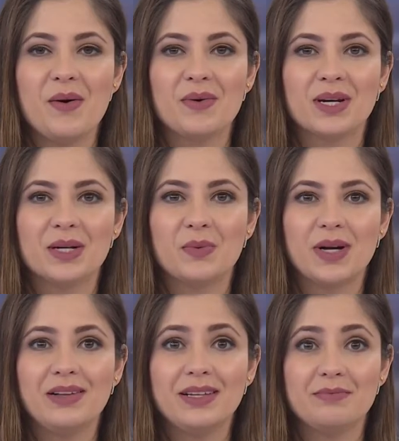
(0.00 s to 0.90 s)

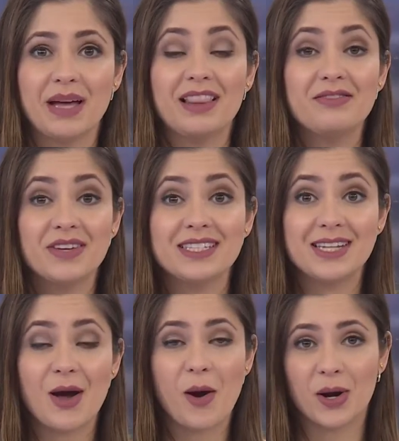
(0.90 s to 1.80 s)
Goodwill in Bella
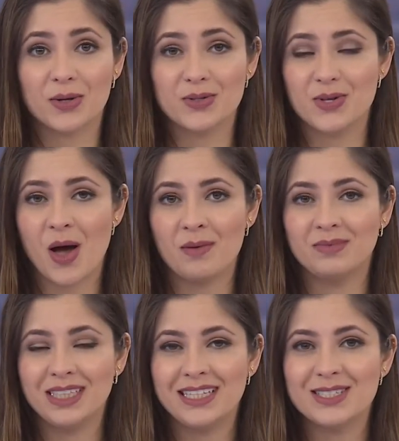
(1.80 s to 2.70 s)
Vista, Arkansas
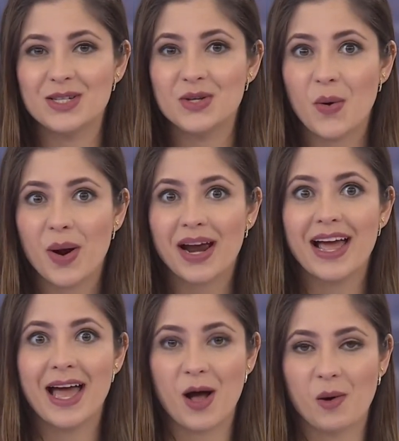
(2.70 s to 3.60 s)
needs your
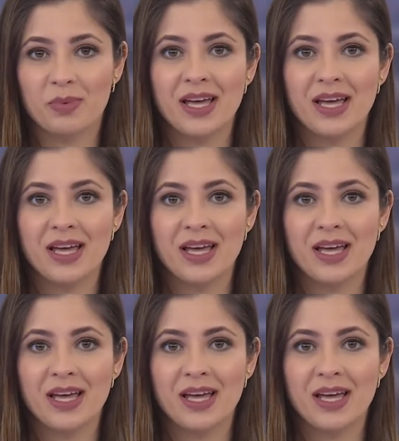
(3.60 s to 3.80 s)
help.